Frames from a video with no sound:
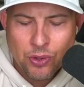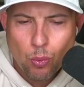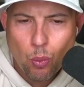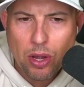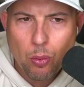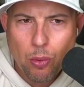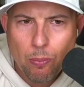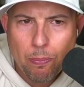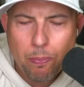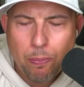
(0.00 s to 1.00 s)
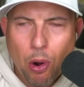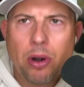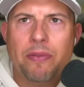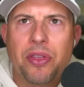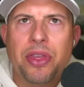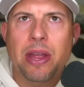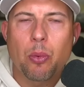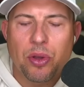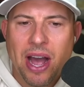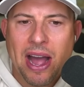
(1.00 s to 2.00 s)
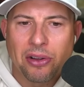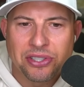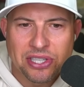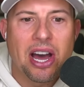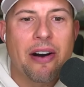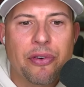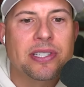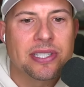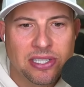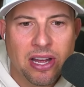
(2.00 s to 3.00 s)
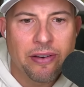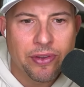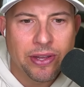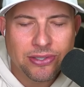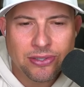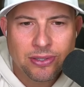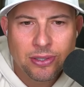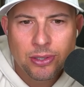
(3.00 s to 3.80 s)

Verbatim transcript: when part of the thing with Kyle is his offense is his offense.